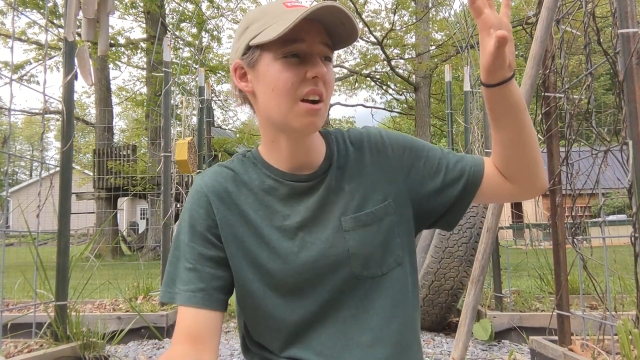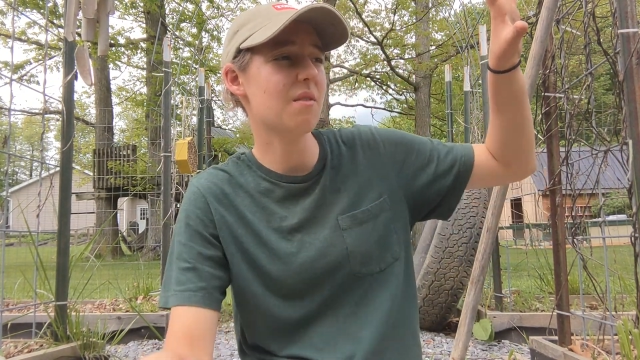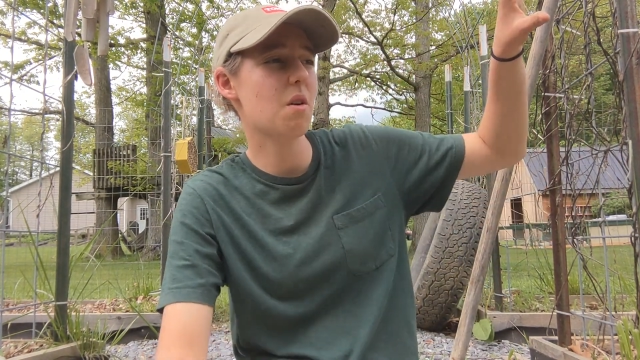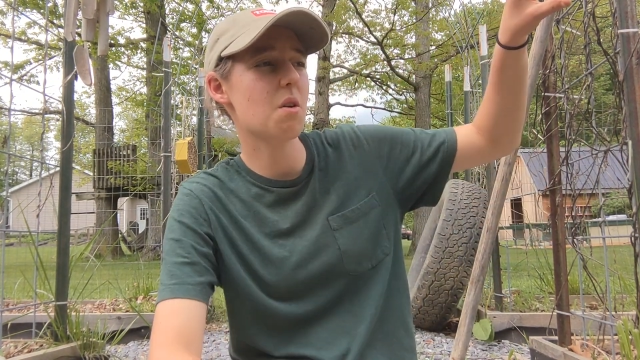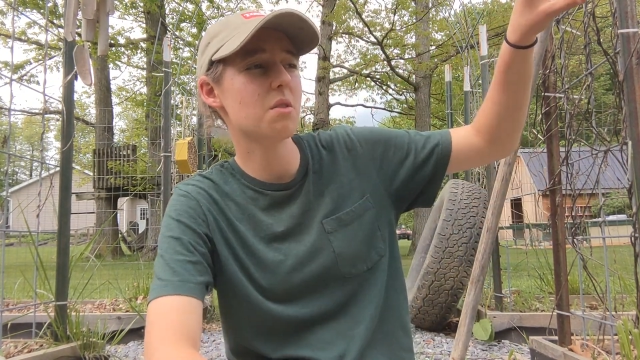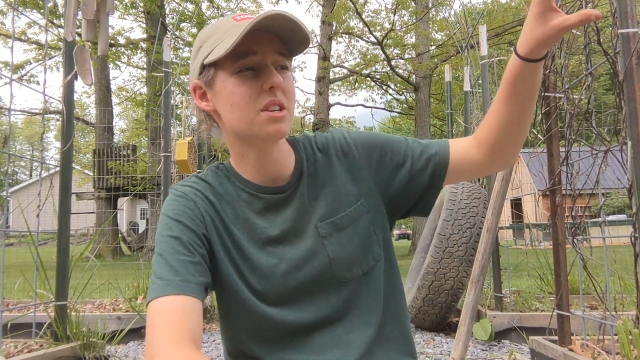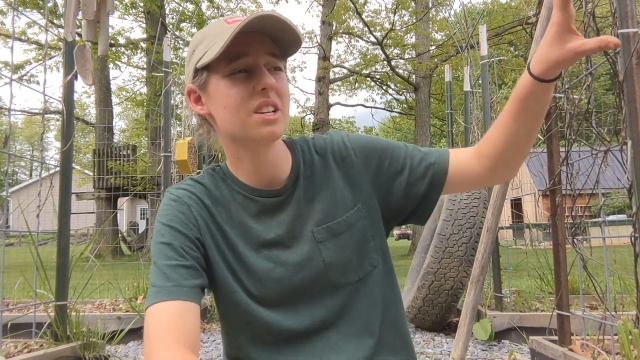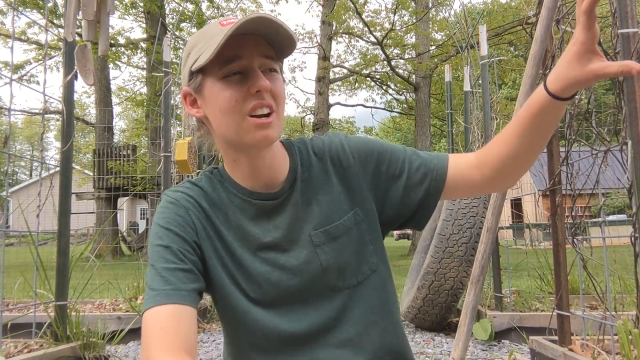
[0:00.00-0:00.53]
I've
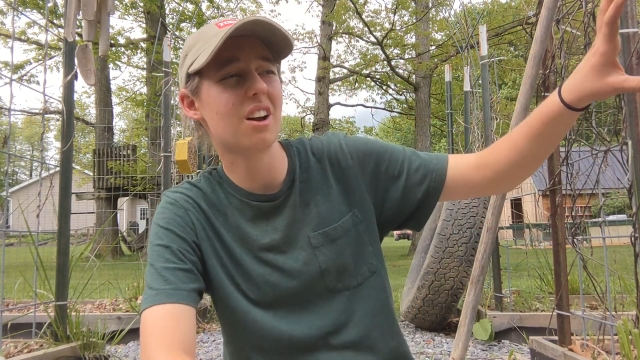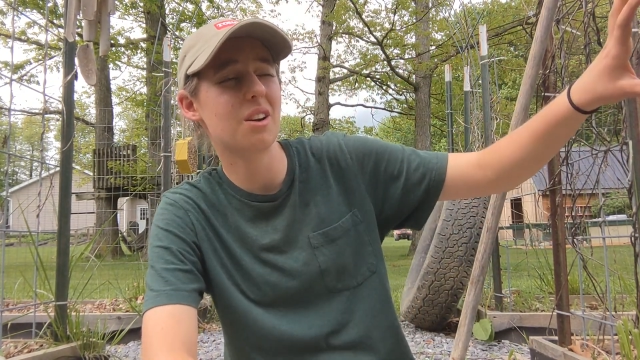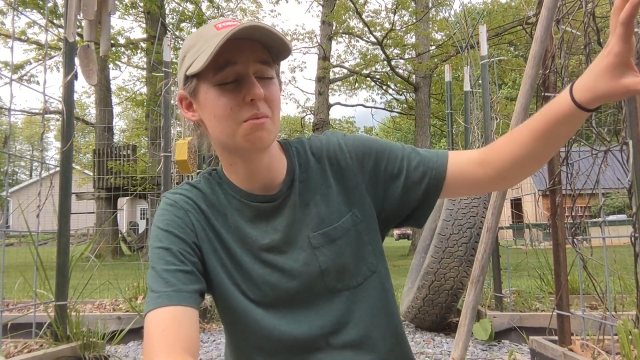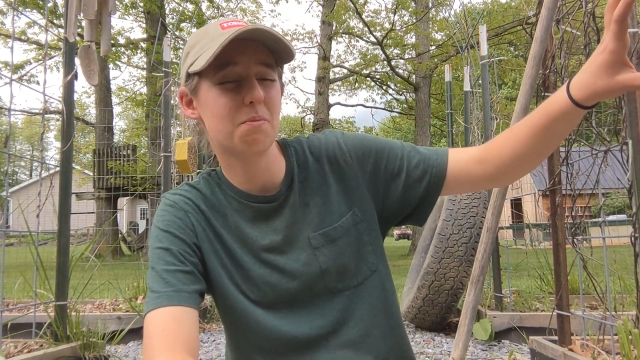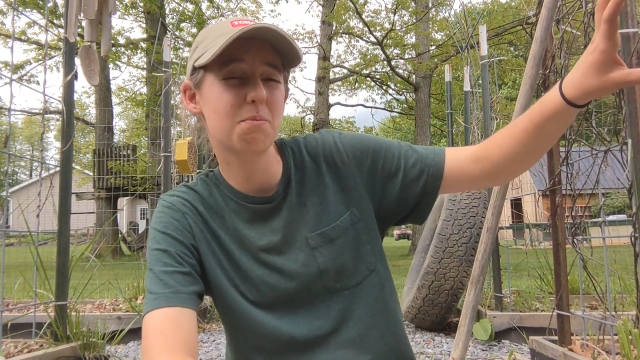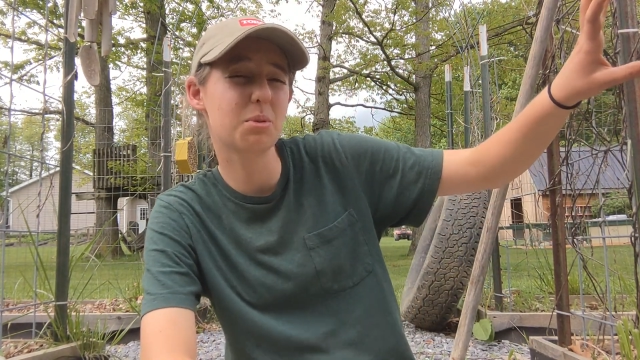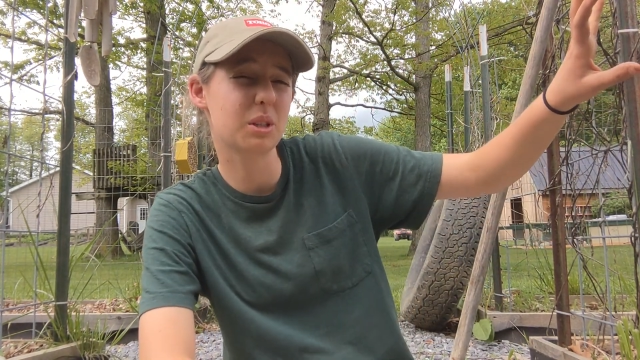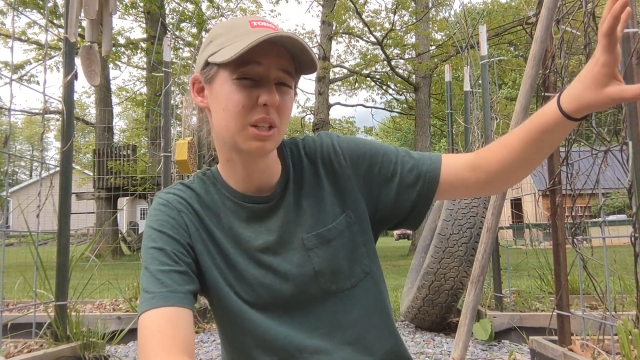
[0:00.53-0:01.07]
already got a
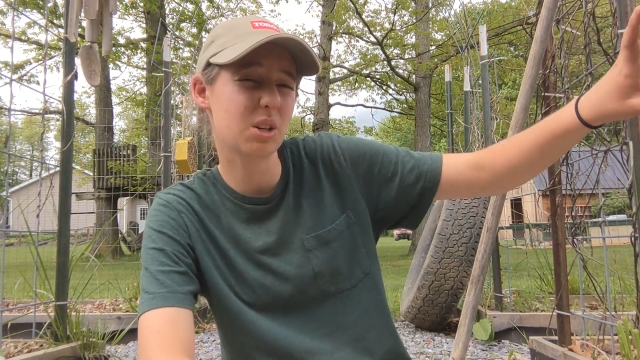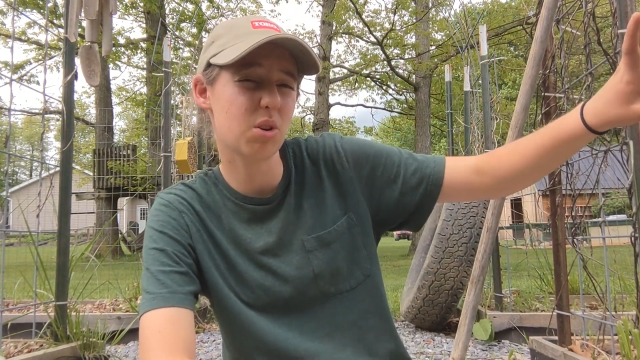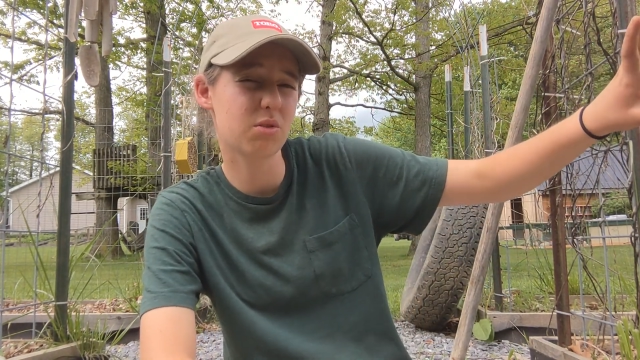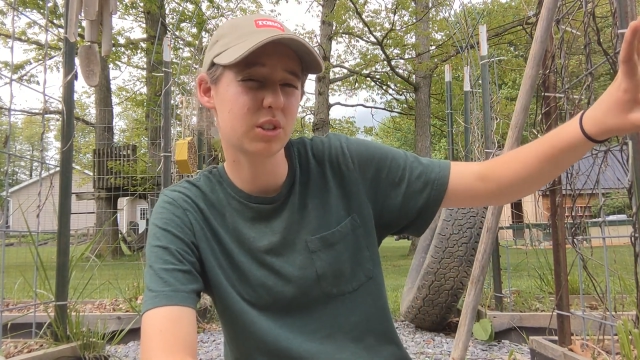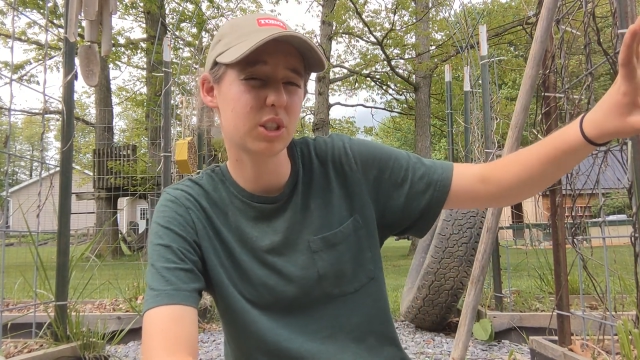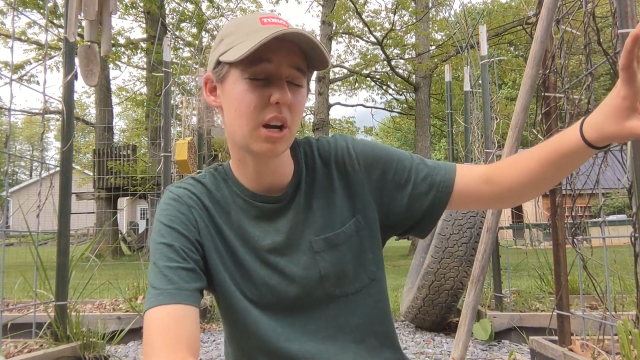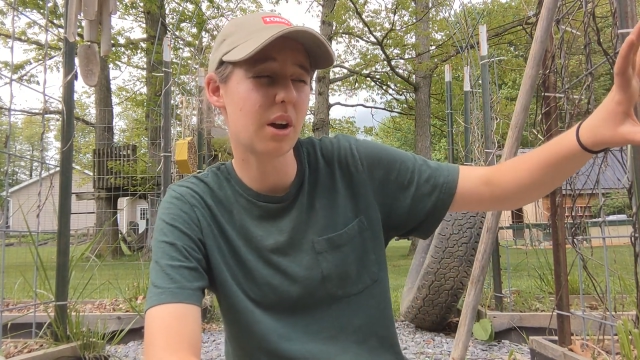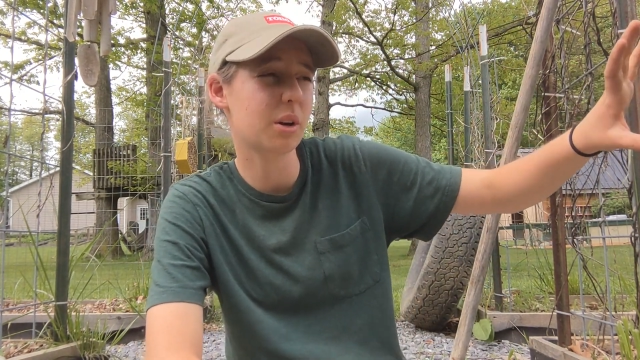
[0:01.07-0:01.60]
pretty
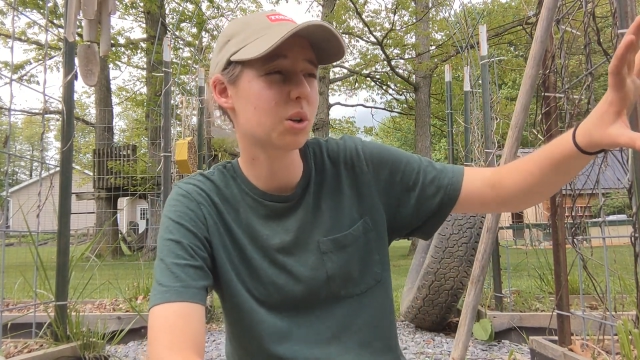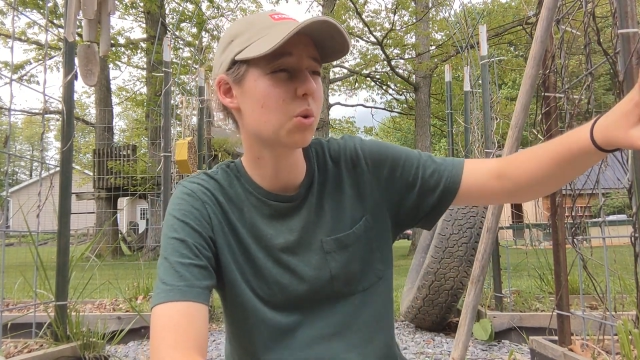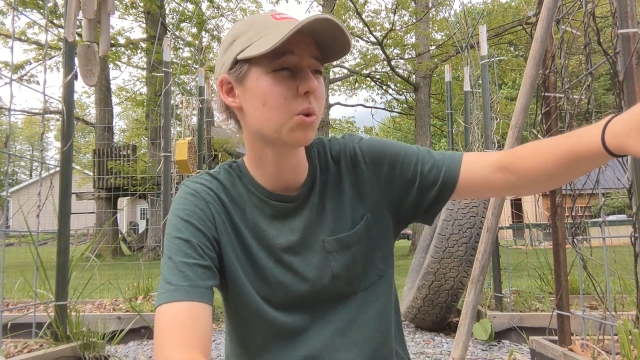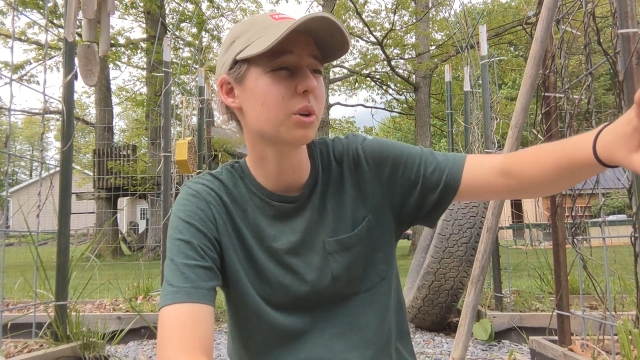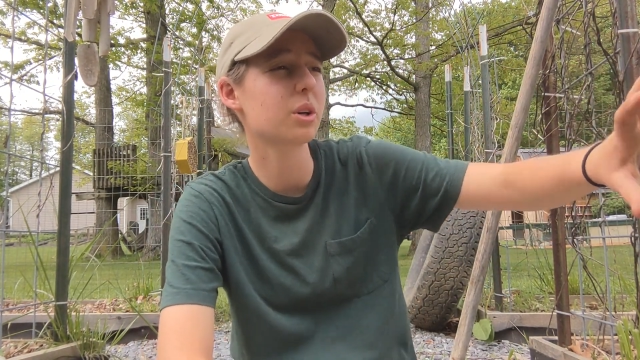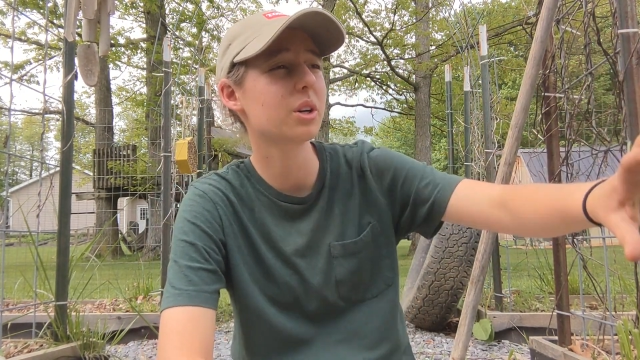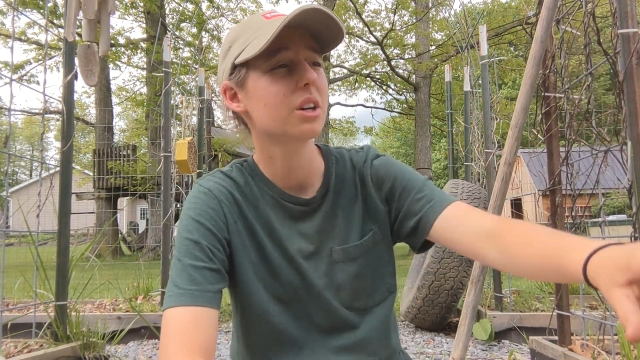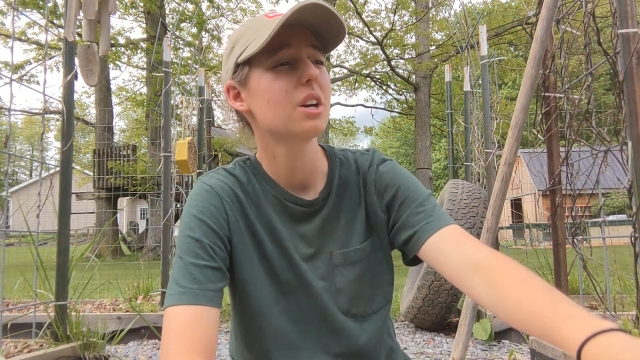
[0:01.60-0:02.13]
overcrowded
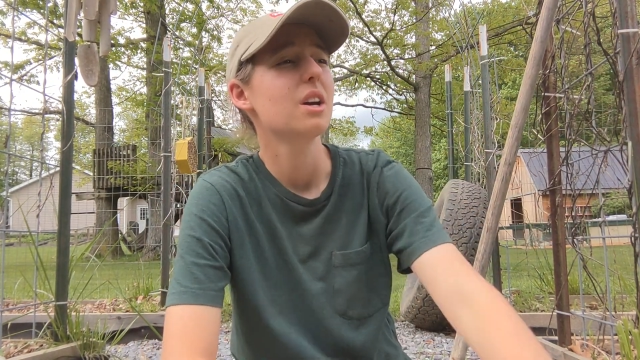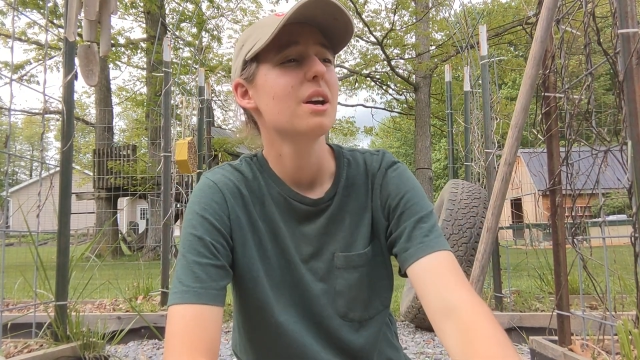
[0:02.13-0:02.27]
corner,